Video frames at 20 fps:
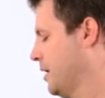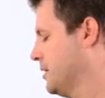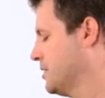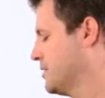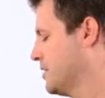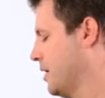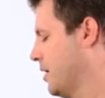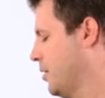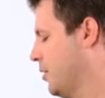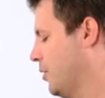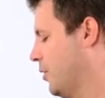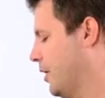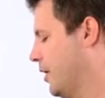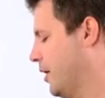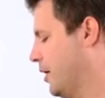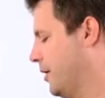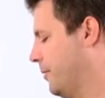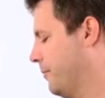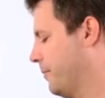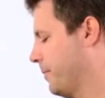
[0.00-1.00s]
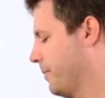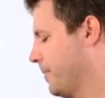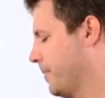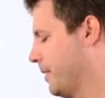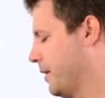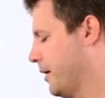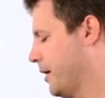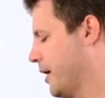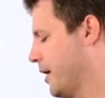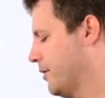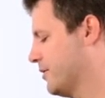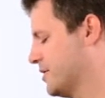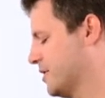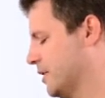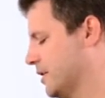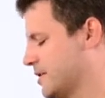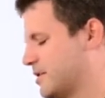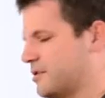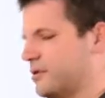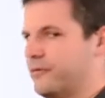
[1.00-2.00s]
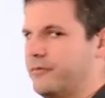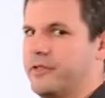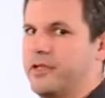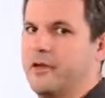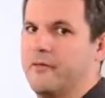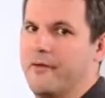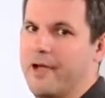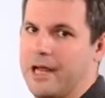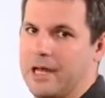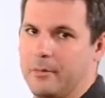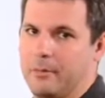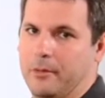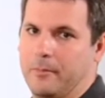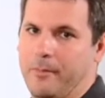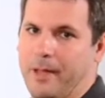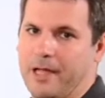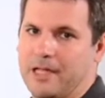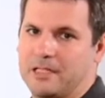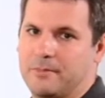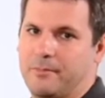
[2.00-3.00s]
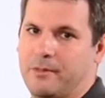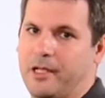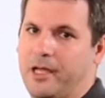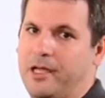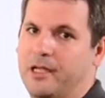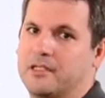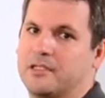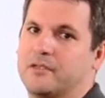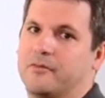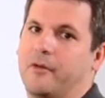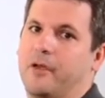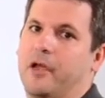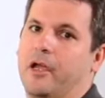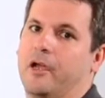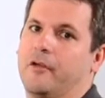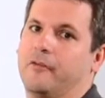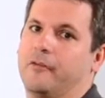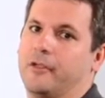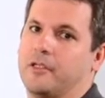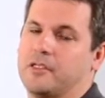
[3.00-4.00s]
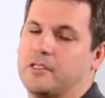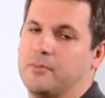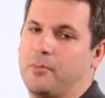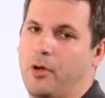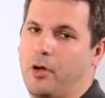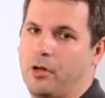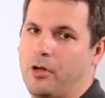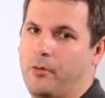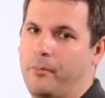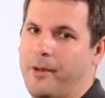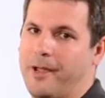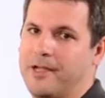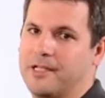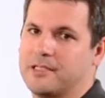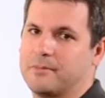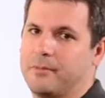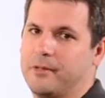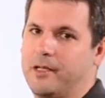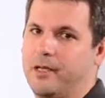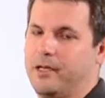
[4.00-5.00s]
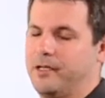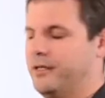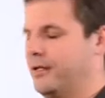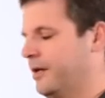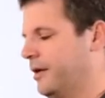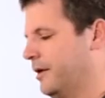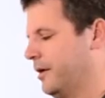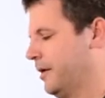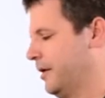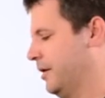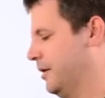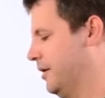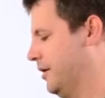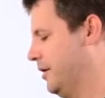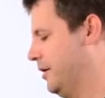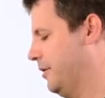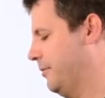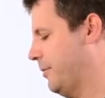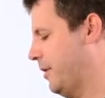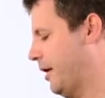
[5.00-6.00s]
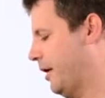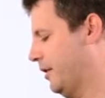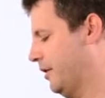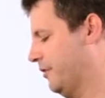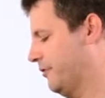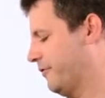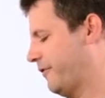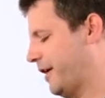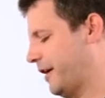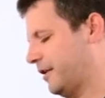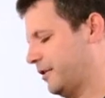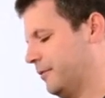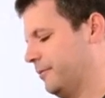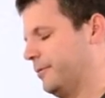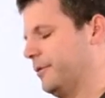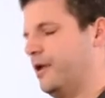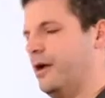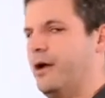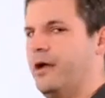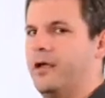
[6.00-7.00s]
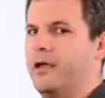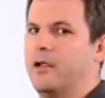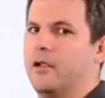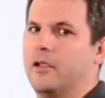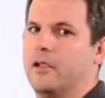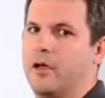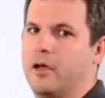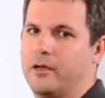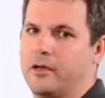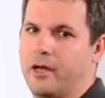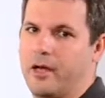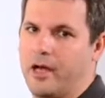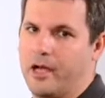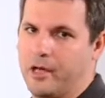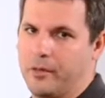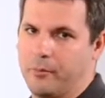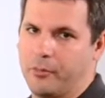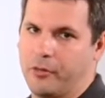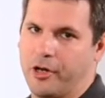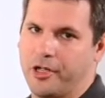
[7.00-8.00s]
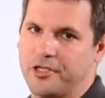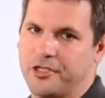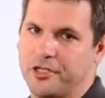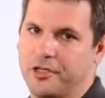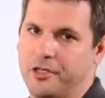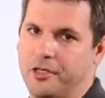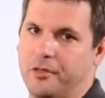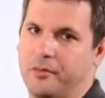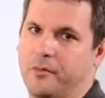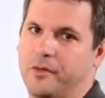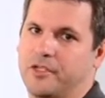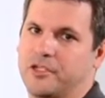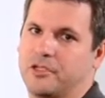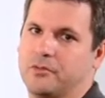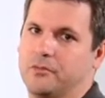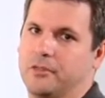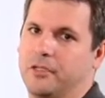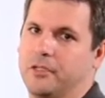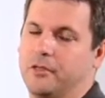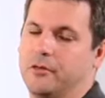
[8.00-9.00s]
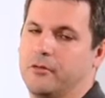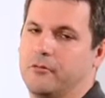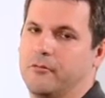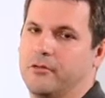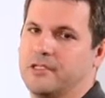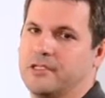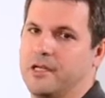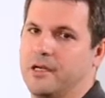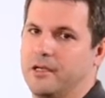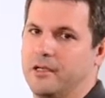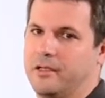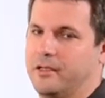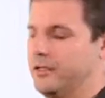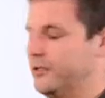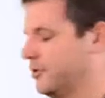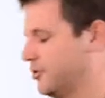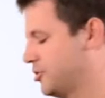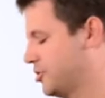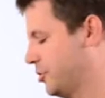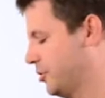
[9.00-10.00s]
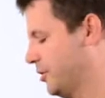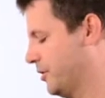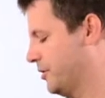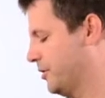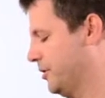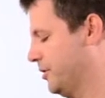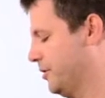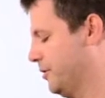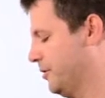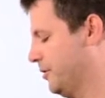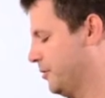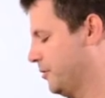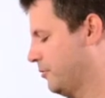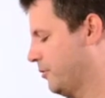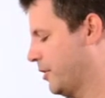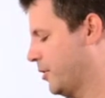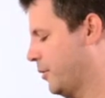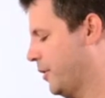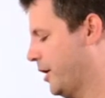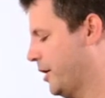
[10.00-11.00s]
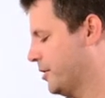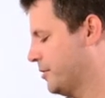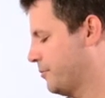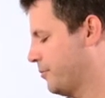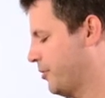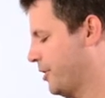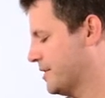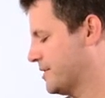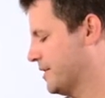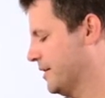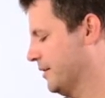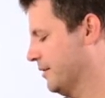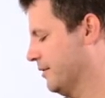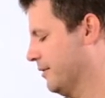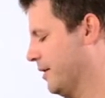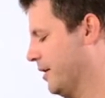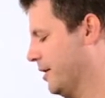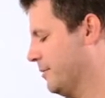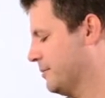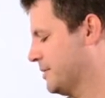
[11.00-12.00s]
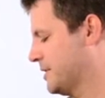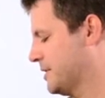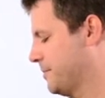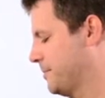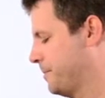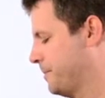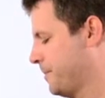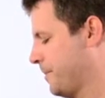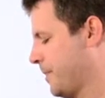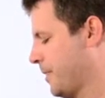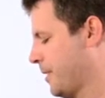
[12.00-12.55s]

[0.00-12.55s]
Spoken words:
So here's a list of the available base plates. If I have a smaller base plate, I'll in fact apply a lot higher pressure, which will result in shorter required pressing times.